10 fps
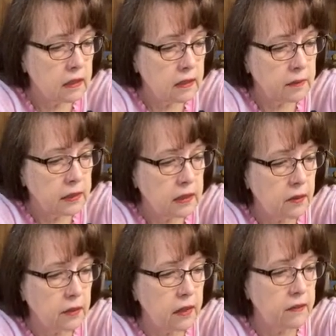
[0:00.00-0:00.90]
Let me get
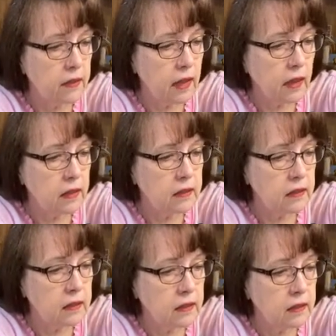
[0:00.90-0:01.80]
rid of that.
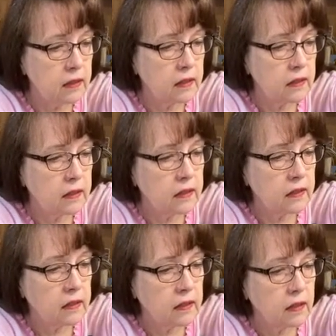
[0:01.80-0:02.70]
One
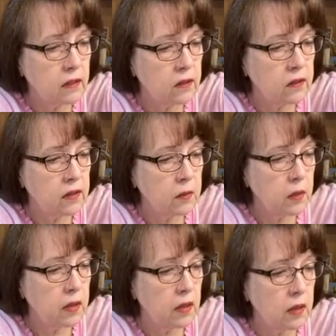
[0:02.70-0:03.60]
Only
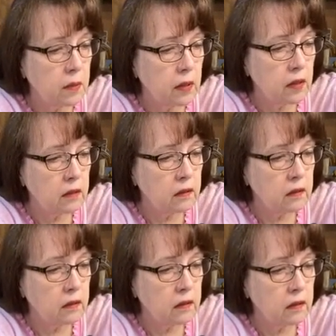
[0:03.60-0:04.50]
one eyeball.
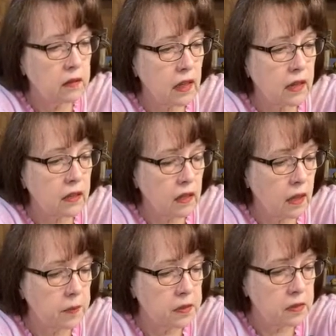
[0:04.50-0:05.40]

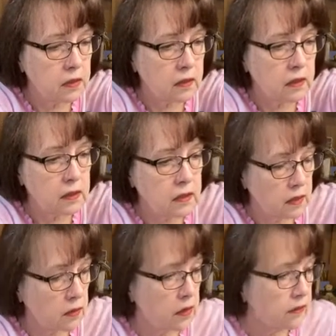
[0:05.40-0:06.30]
Cyclops. Let's
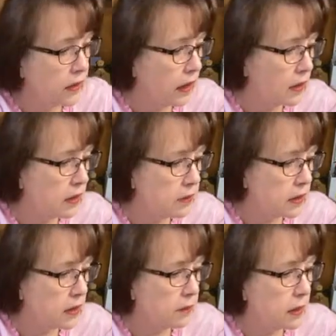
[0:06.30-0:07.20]
get rid of that. Let me
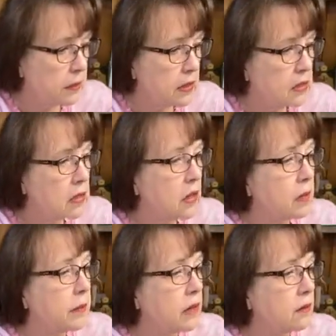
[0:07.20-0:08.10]
get my pinned
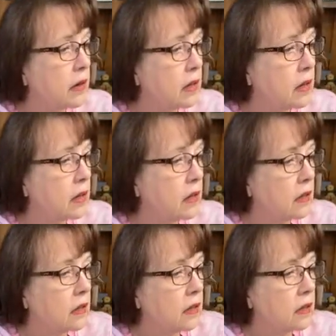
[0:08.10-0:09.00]
comment ready.
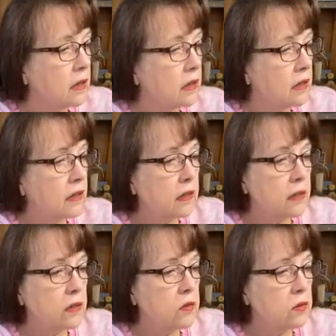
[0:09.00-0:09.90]

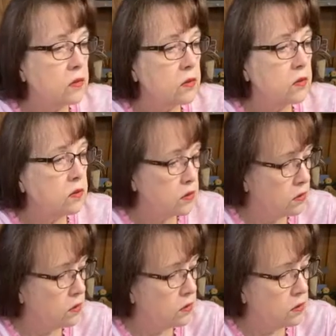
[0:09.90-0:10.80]
Do do do do
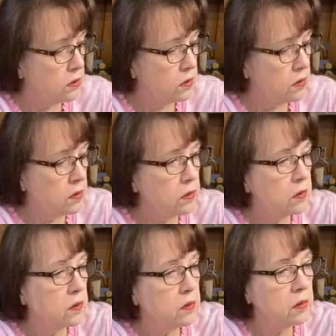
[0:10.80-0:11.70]

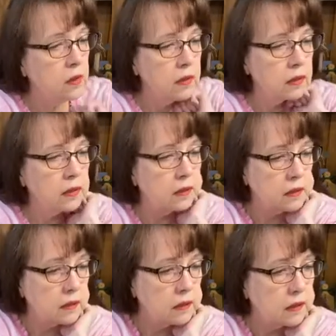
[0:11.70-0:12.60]
do.
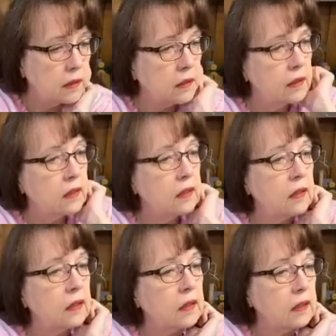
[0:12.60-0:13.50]

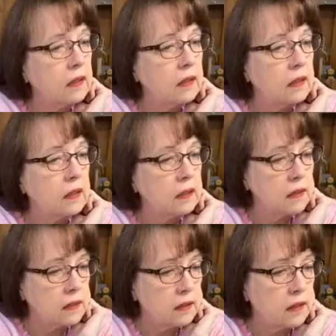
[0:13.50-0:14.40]
And
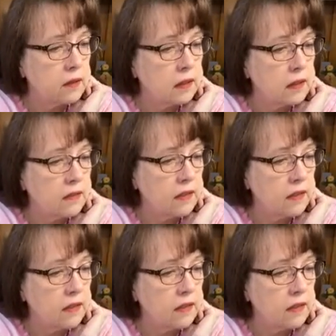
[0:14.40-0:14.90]
let's get rid of